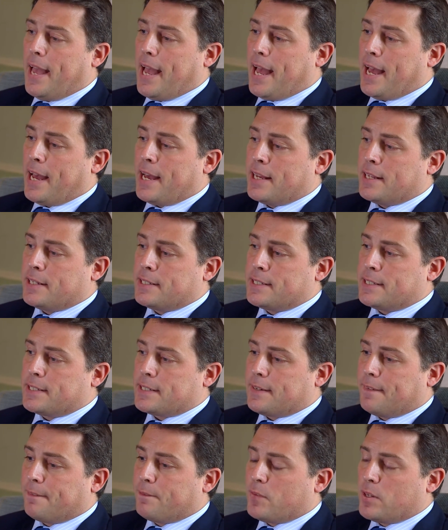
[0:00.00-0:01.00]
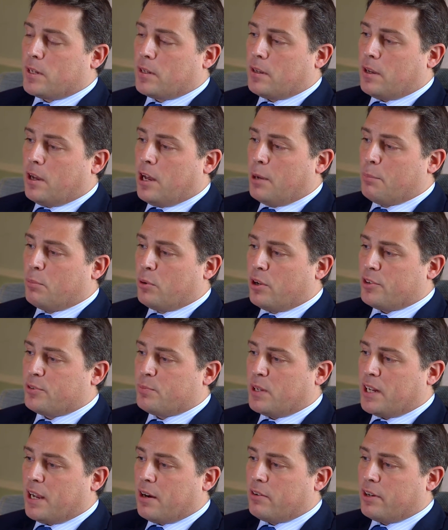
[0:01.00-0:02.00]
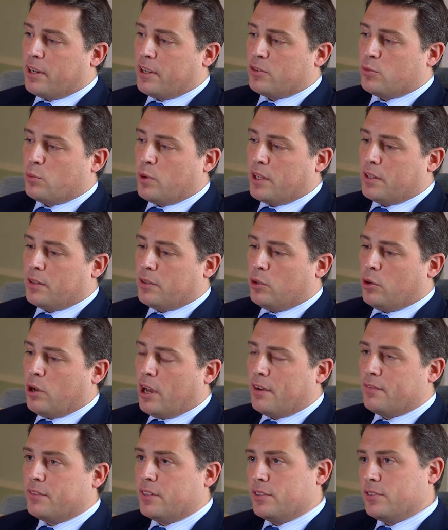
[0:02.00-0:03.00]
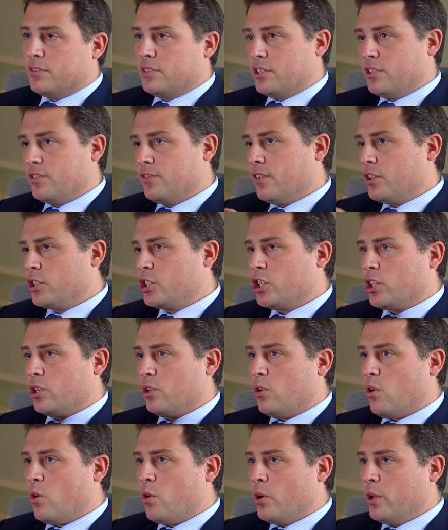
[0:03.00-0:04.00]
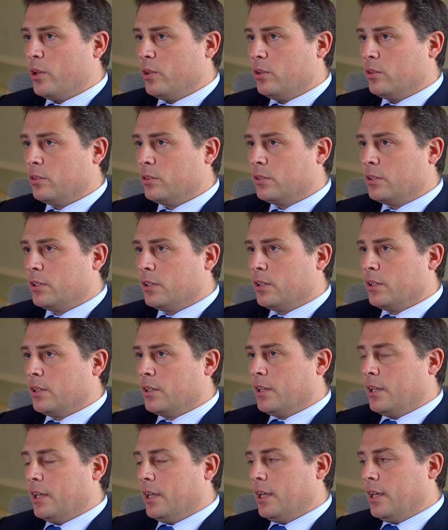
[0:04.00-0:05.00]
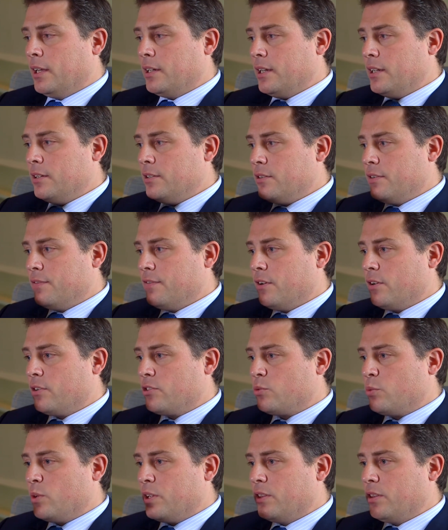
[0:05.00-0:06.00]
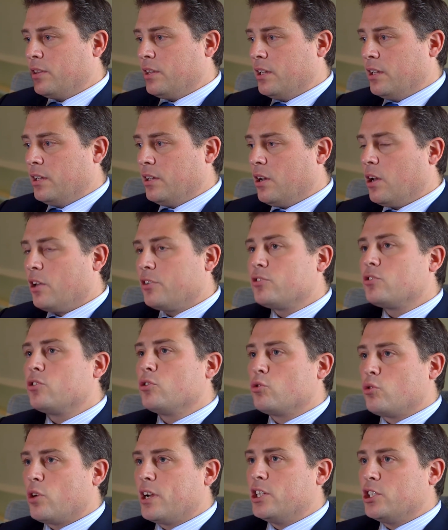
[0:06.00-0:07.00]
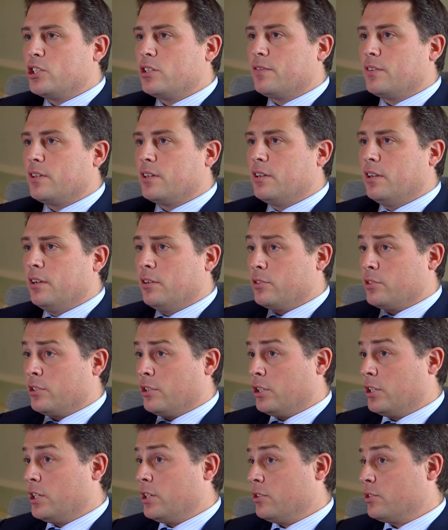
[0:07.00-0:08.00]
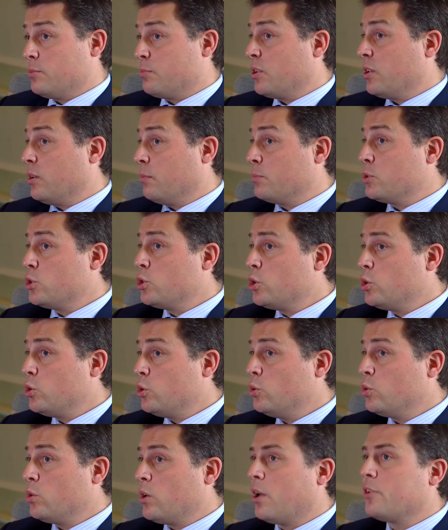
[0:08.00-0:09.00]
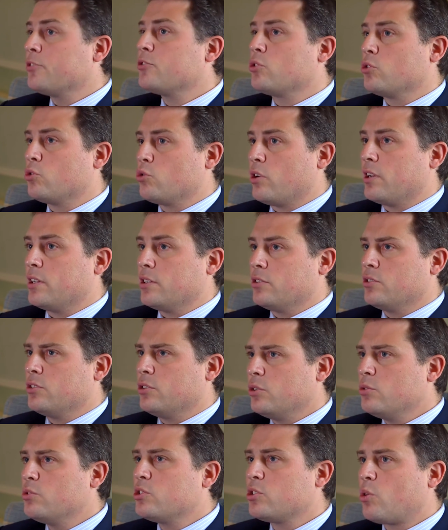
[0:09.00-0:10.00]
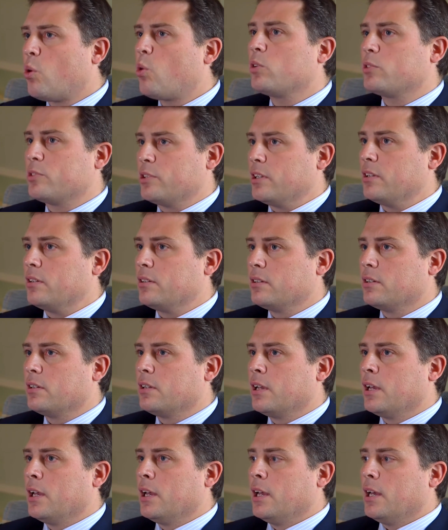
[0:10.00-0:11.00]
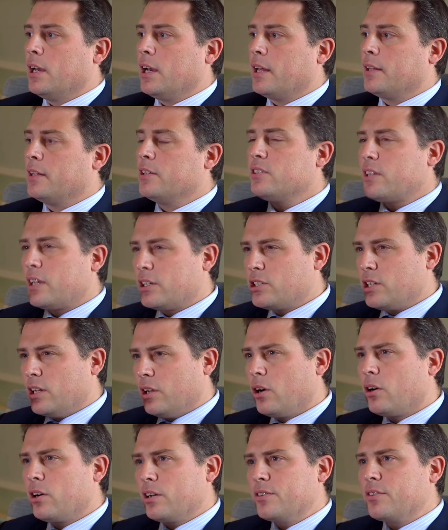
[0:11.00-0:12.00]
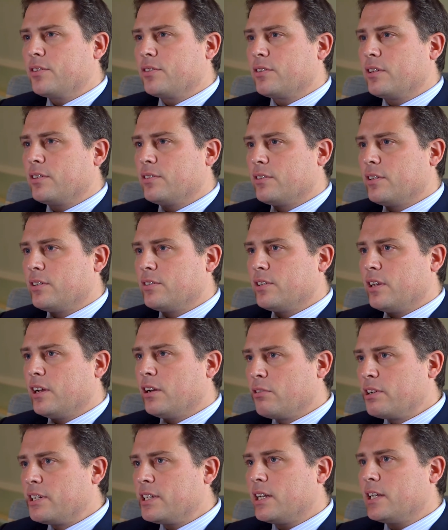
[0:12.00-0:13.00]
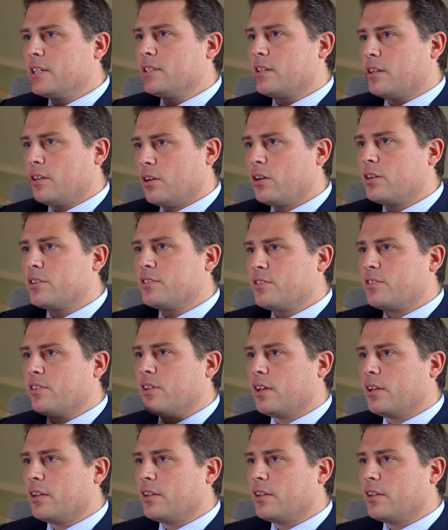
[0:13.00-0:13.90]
And hyperosmolarity is when you have this dysfunctional oil. It interferes with the concentration of the tears, and the tears become too concentrated, too salty. And this actually hurts, this irritates and hurts the